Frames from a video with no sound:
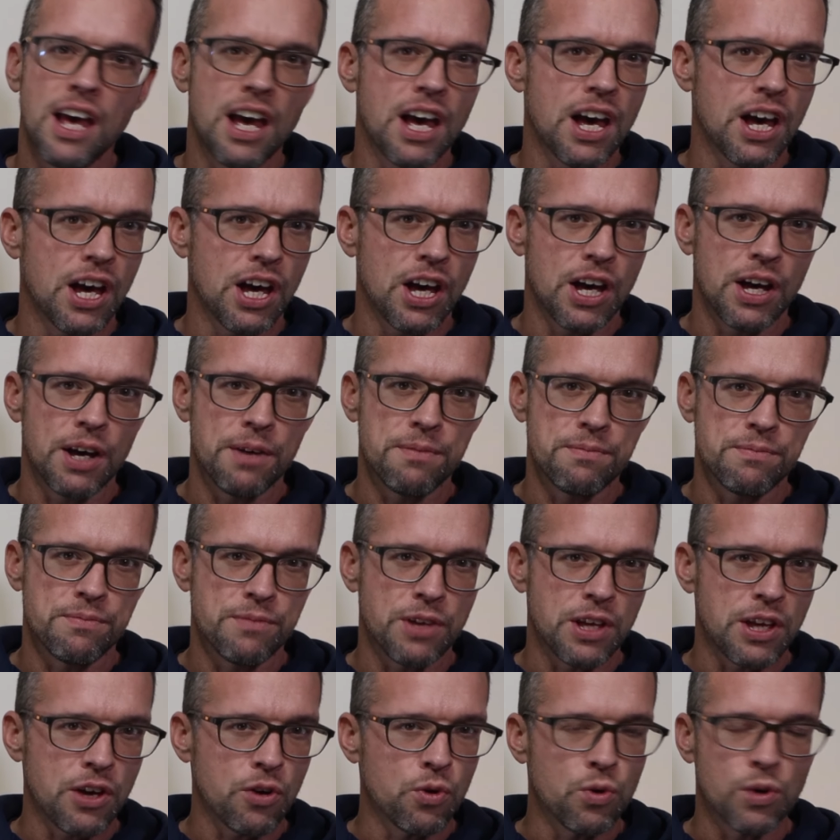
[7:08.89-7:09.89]

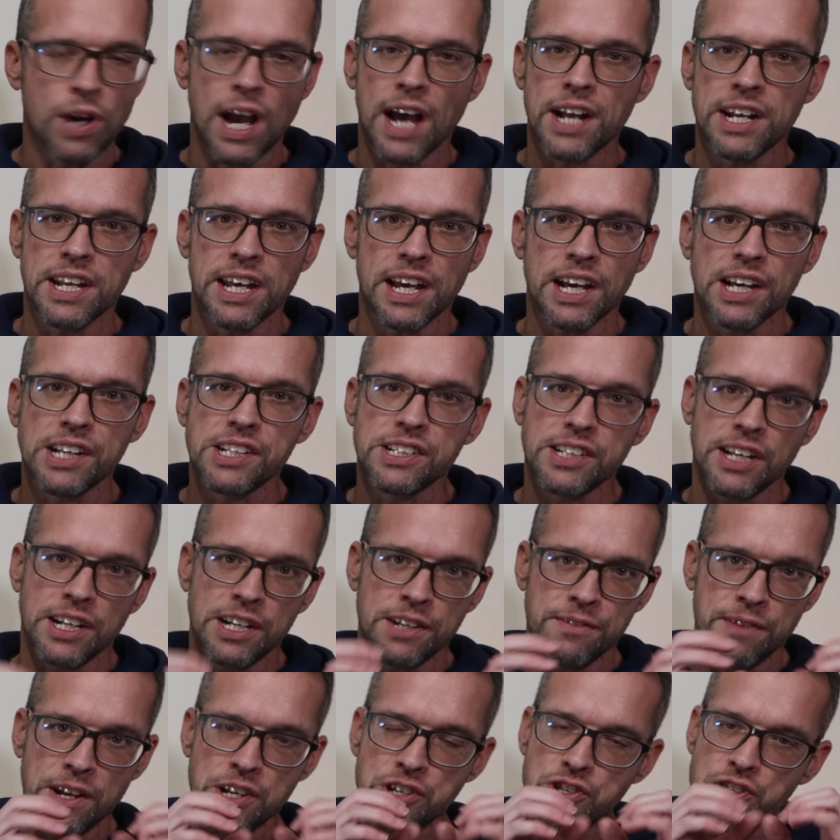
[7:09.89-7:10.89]
organics, and
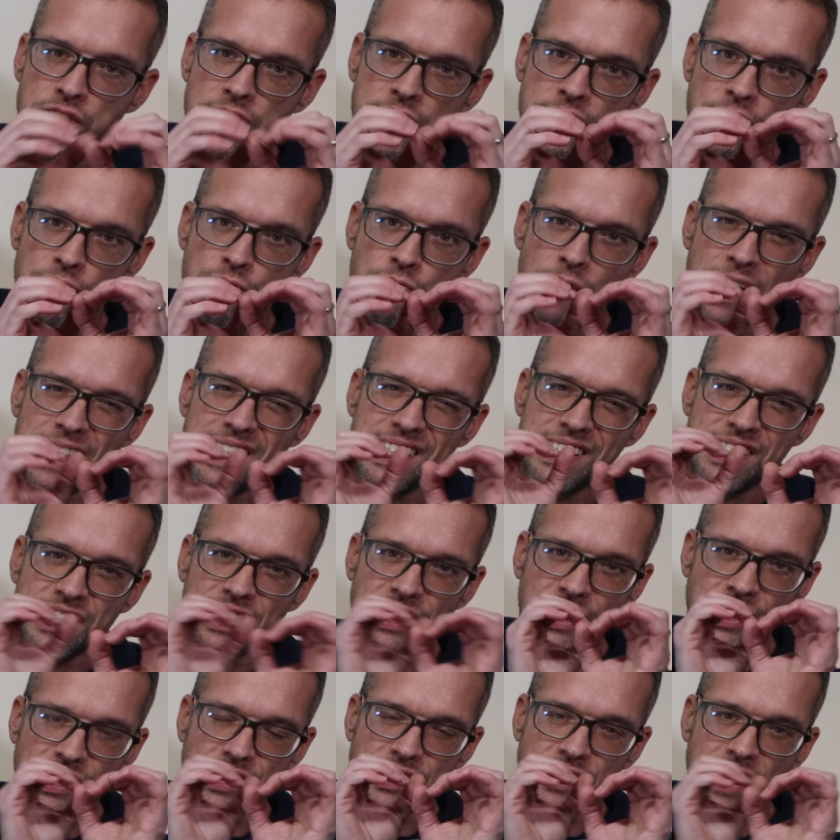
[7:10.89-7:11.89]
eventually the
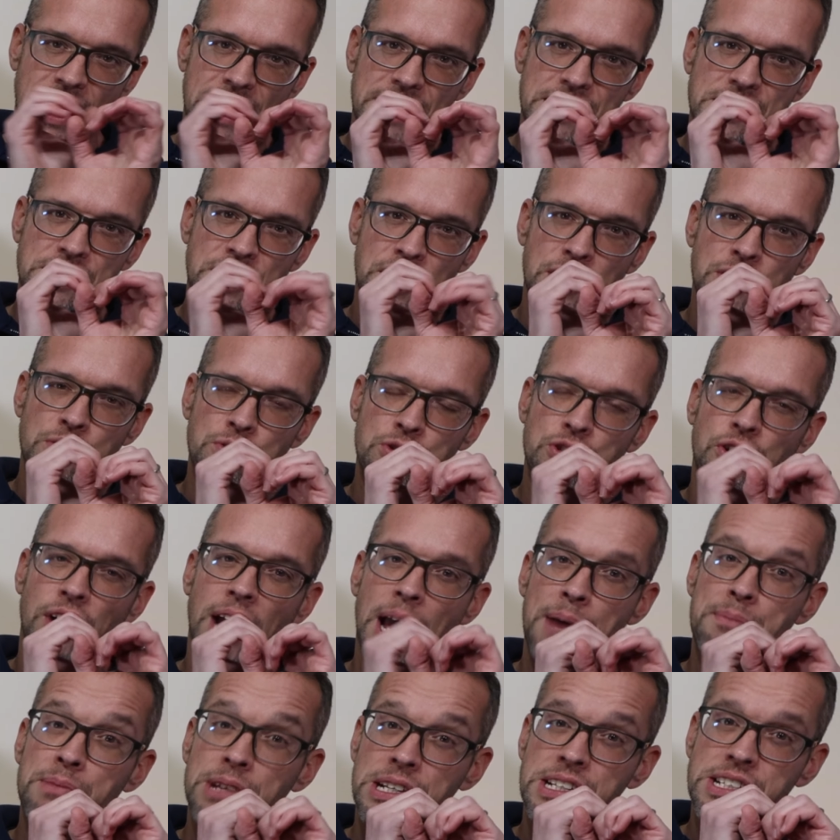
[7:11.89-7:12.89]
radius, that internal
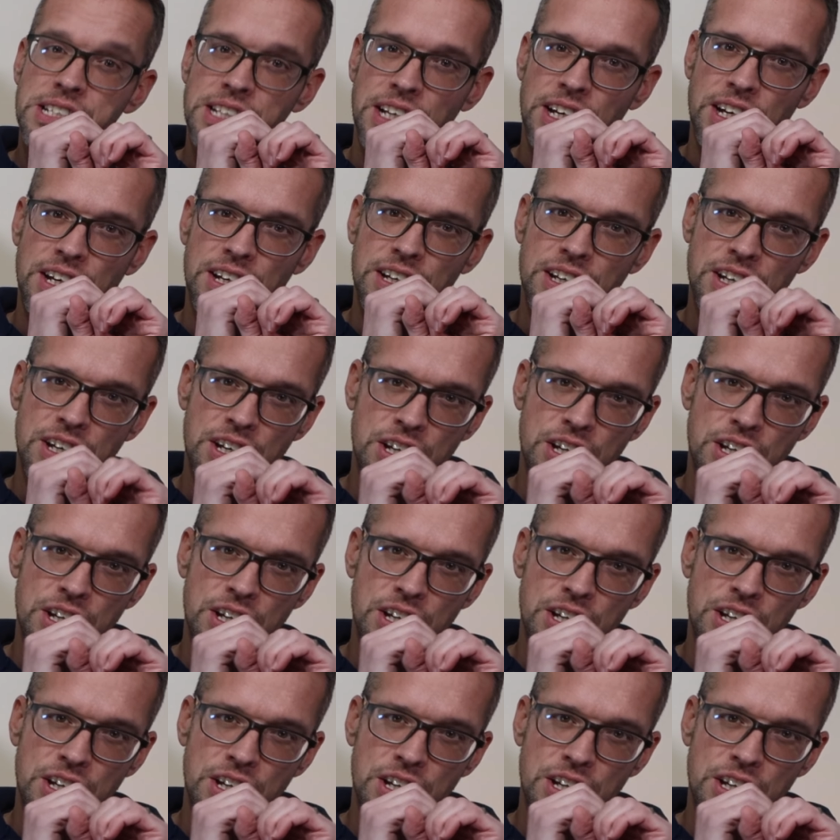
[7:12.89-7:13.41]
diameter